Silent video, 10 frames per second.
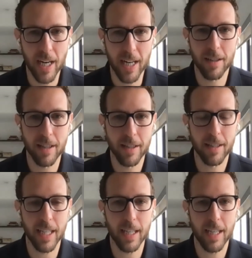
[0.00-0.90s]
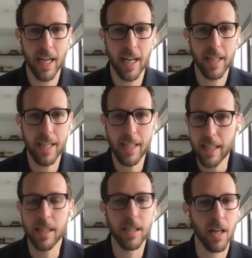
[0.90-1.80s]
record of their data. And they
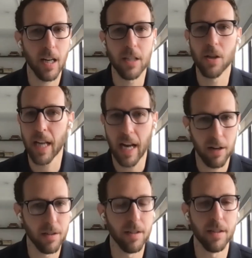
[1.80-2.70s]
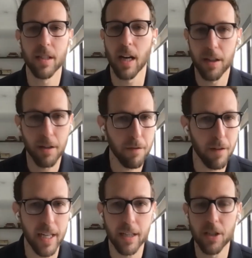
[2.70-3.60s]
need to talk to accountants, to other
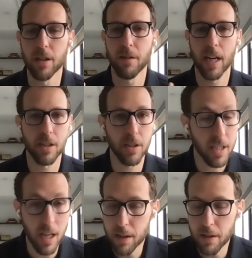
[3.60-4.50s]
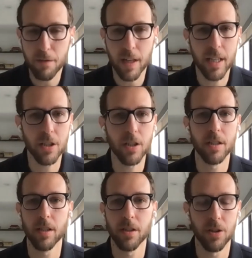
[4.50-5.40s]
financial advisors, to other financial
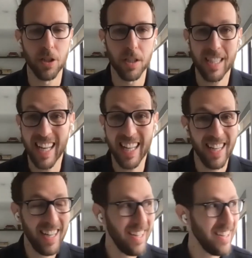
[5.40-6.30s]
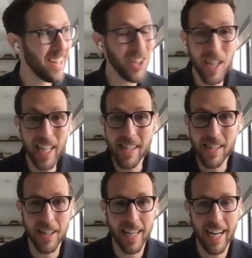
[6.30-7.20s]
institutions. To get a lease
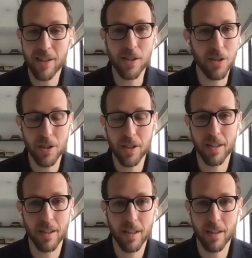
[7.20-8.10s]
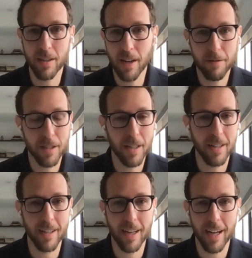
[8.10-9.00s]
on a house, usually you have
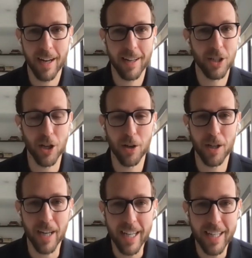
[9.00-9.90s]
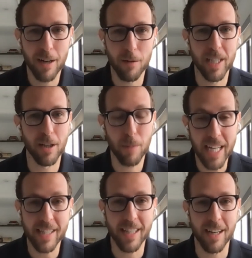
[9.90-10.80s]
to show your income and your pay
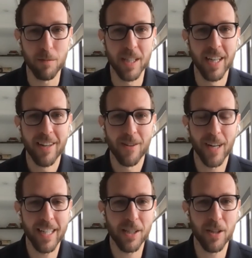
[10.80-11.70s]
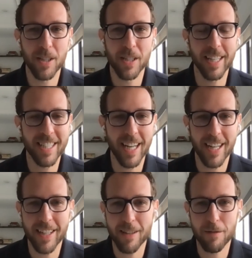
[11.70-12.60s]
stubs, right? So there's a
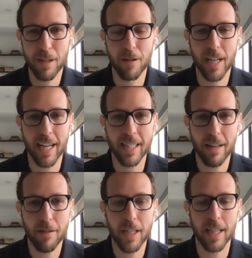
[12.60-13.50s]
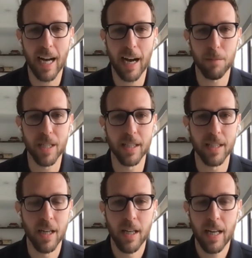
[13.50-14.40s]
ton of different activity that
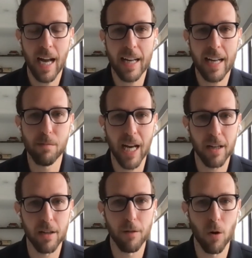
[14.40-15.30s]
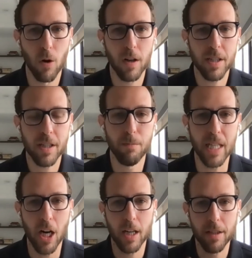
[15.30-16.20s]
happens as matter of course
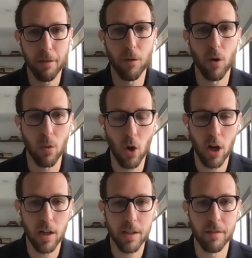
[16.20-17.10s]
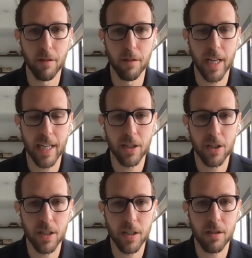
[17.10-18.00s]
beyond the four walls of the
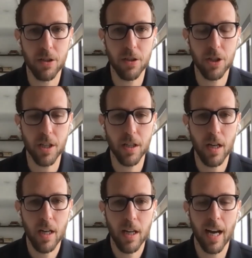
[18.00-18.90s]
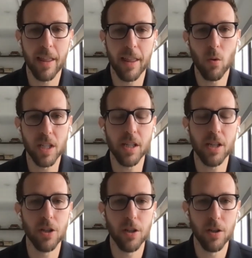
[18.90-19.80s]
financial institution. I think what
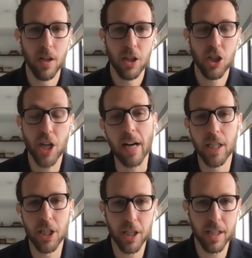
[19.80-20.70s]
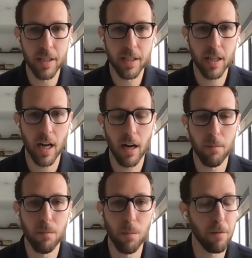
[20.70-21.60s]
digital challenges
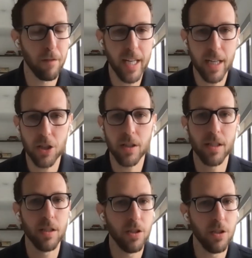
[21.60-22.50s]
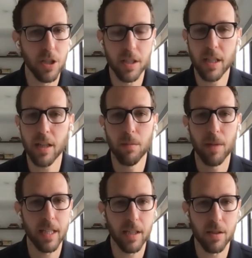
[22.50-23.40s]
both financial institutions,
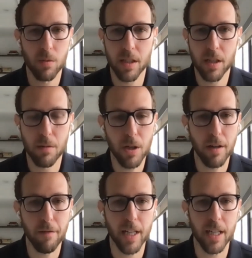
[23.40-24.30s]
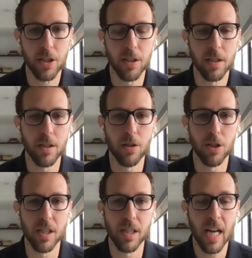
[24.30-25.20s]
neobanks, as well as community financial
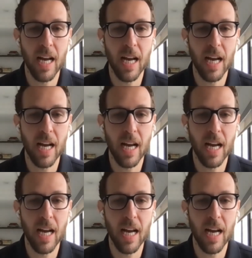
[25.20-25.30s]
institutions is,